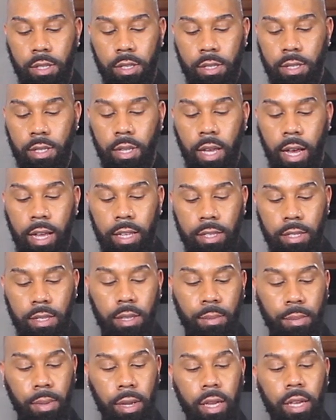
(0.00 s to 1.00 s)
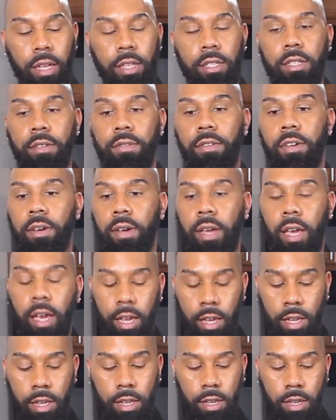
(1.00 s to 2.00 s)
the sides of the pans of your
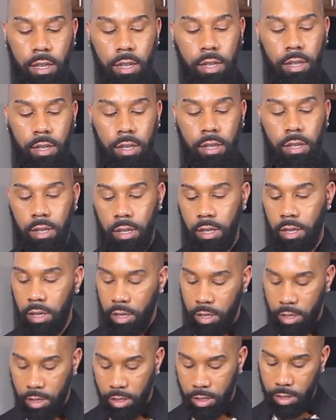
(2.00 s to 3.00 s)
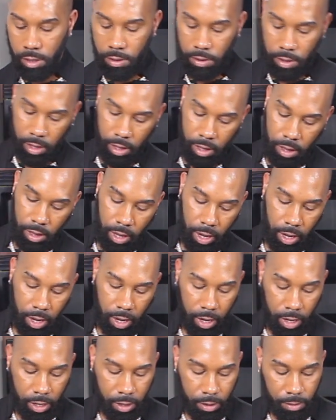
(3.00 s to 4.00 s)
cake so that
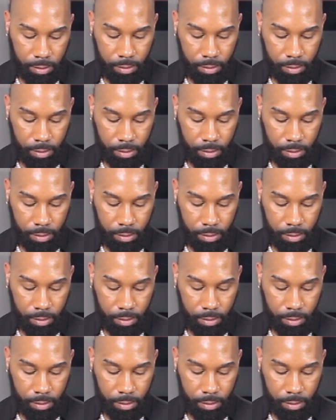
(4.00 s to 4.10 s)
they